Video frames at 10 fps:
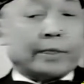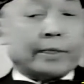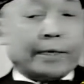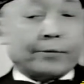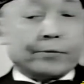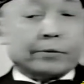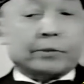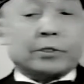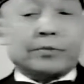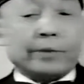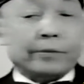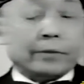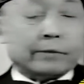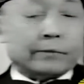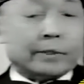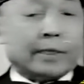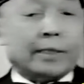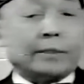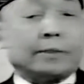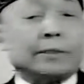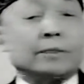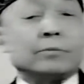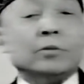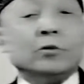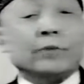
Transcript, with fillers: The natural spirit of God is